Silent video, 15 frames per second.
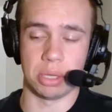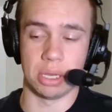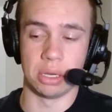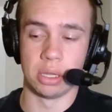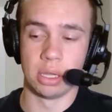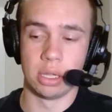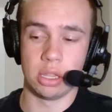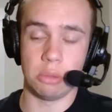
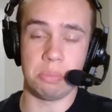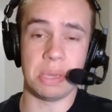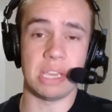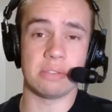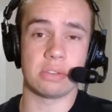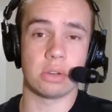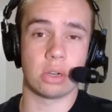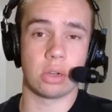But the
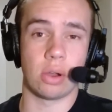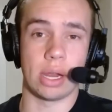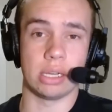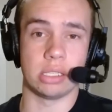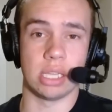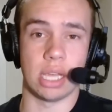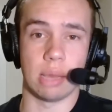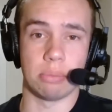Beavs are a
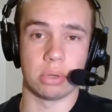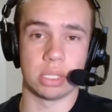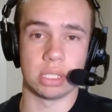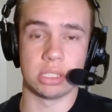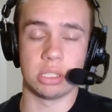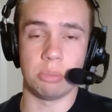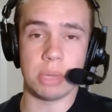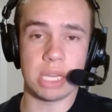great example,
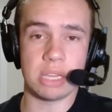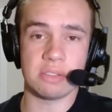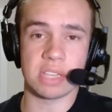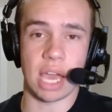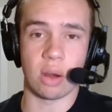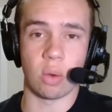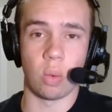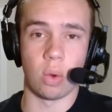because the
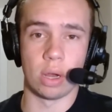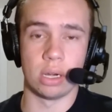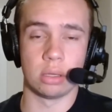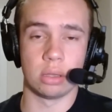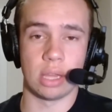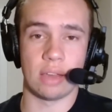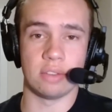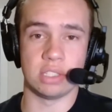Beavs had a
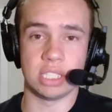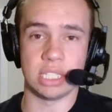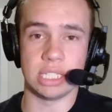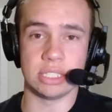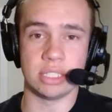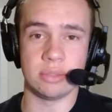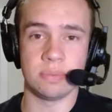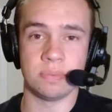1-11
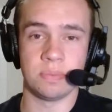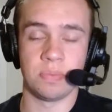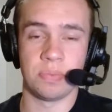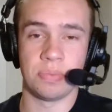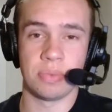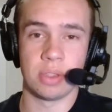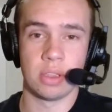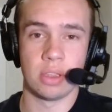season,
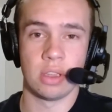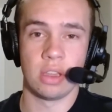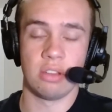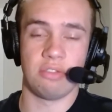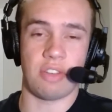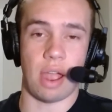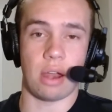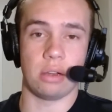
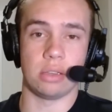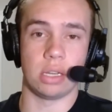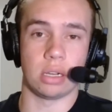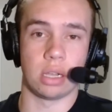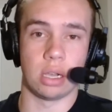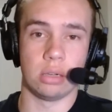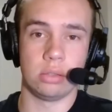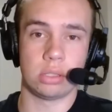fired their
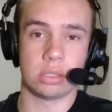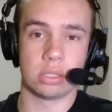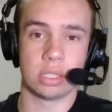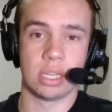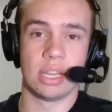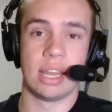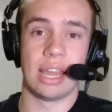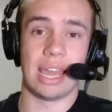coach,
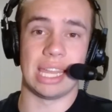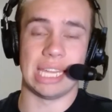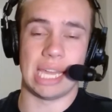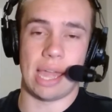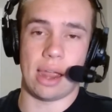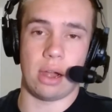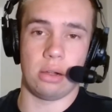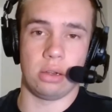and
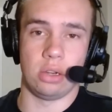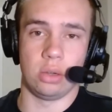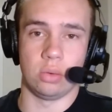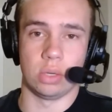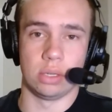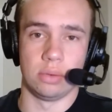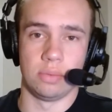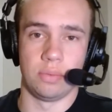they hired a new
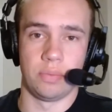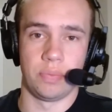one.